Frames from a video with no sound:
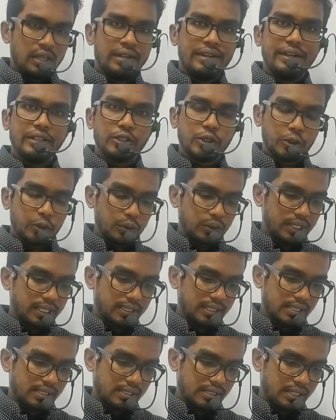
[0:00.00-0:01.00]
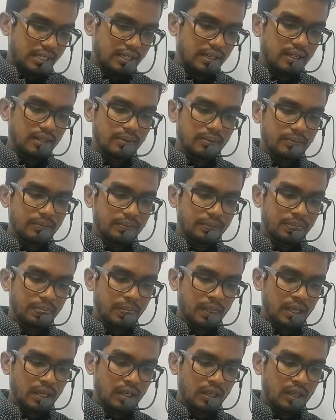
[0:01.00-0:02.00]
Dear students, here,
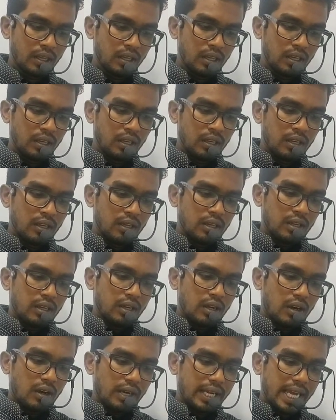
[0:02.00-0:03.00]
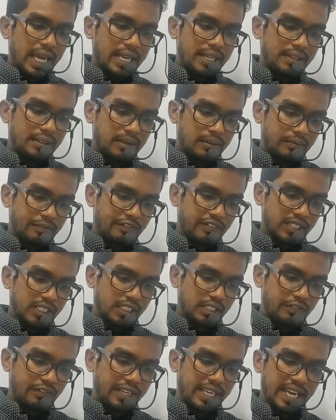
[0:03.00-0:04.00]
organism,
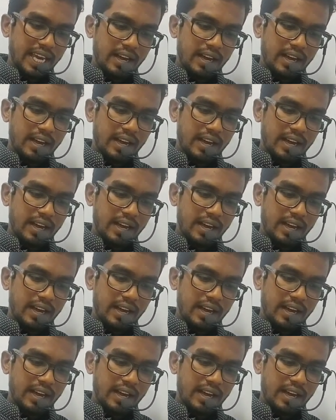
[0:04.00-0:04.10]
first we